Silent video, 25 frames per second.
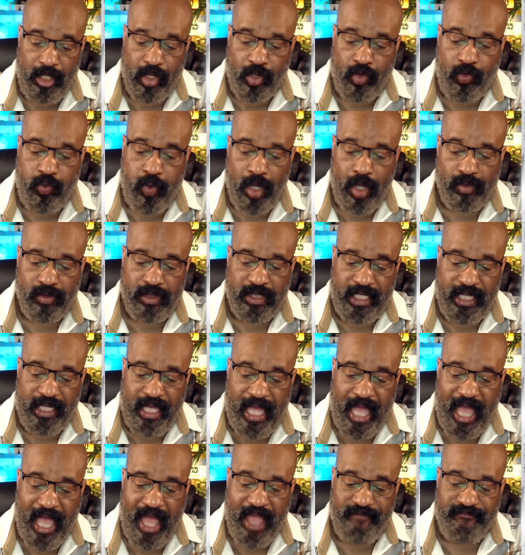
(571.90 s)
Quote,
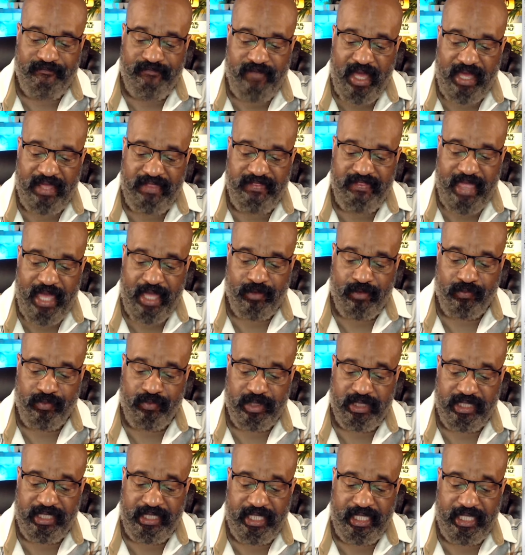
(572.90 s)
I find that
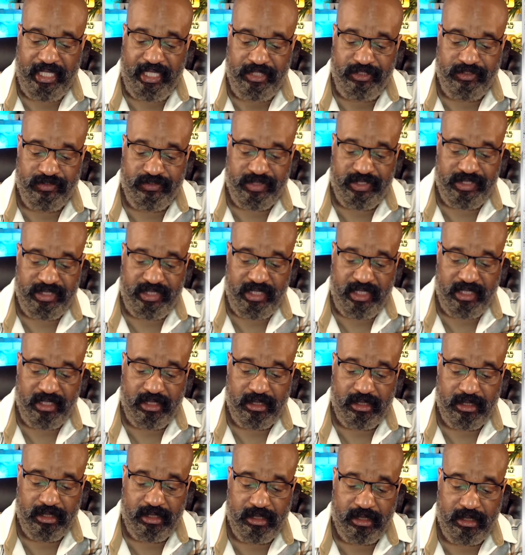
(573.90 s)
really
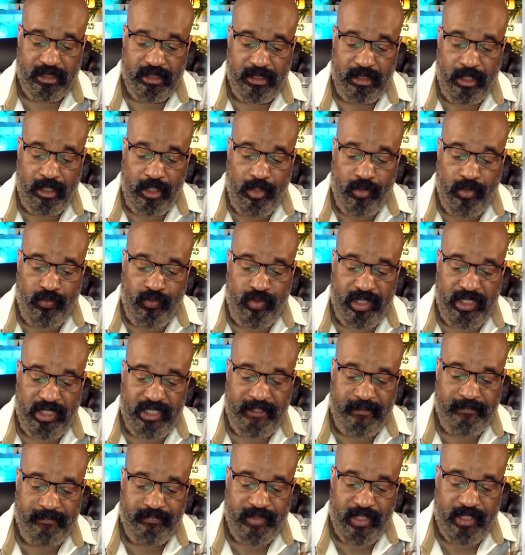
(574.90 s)
interesting.
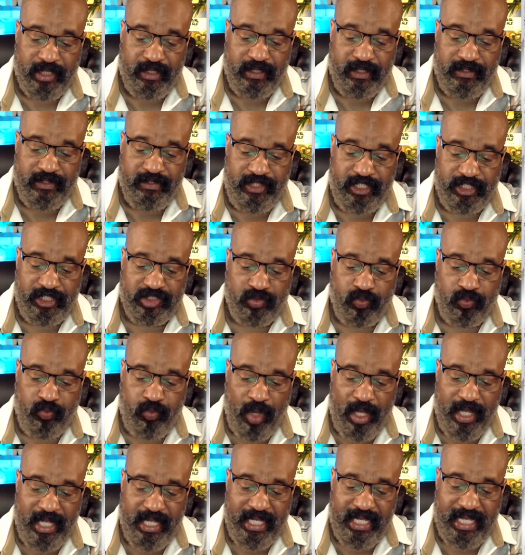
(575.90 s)
Really, this
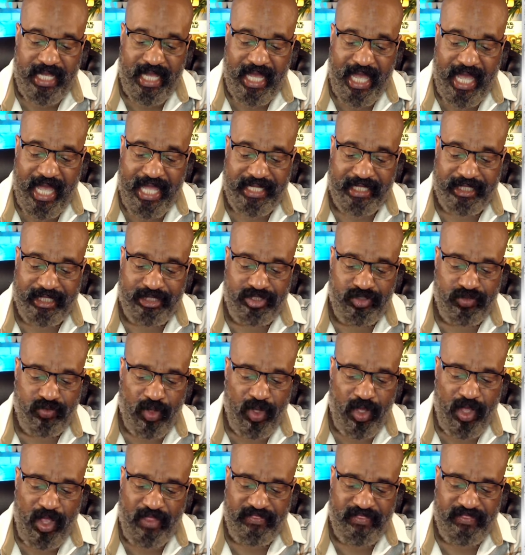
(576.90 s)
one guy can do
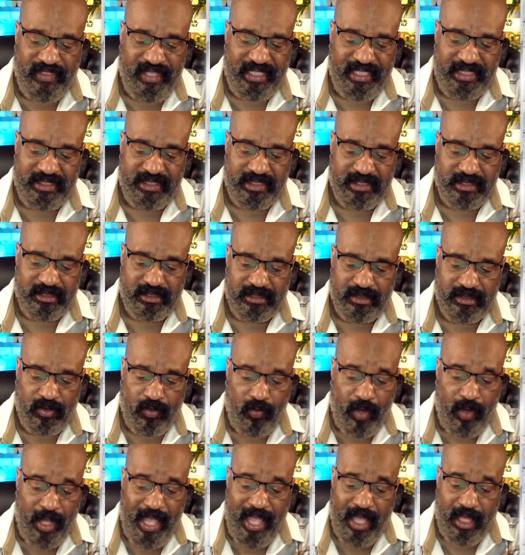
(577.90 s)
all this?
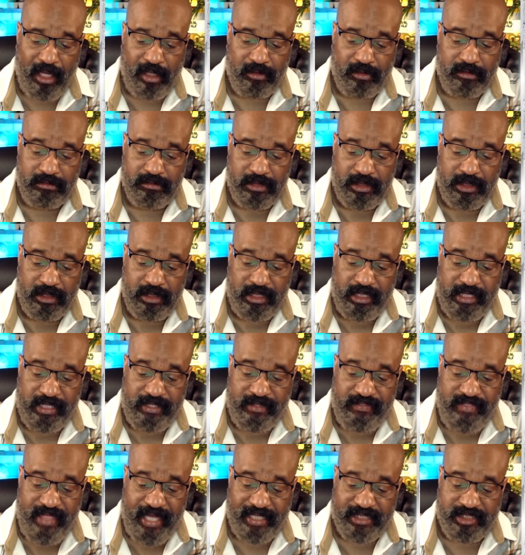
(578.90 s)
Wow.
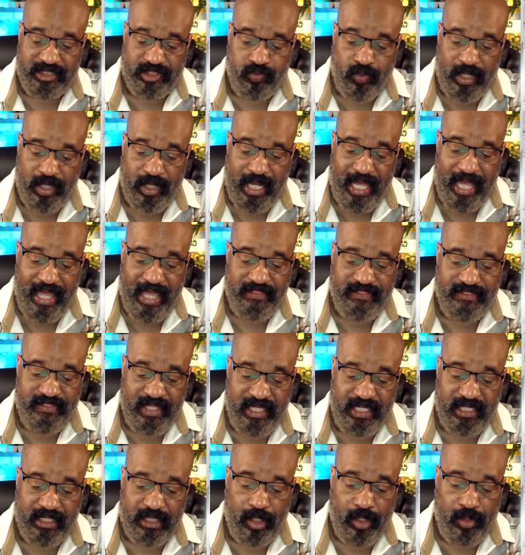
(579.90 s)
That's what I
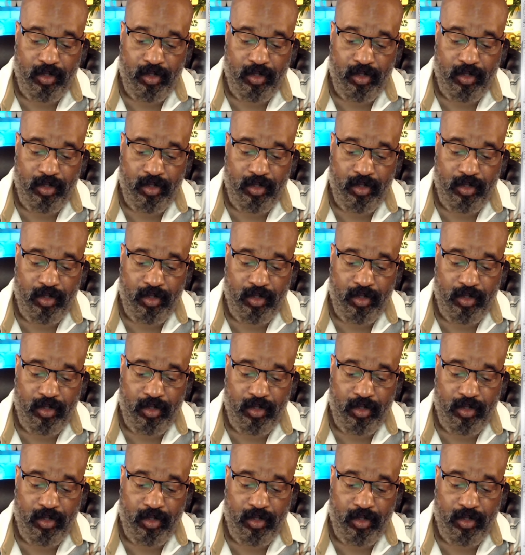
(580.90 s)
think.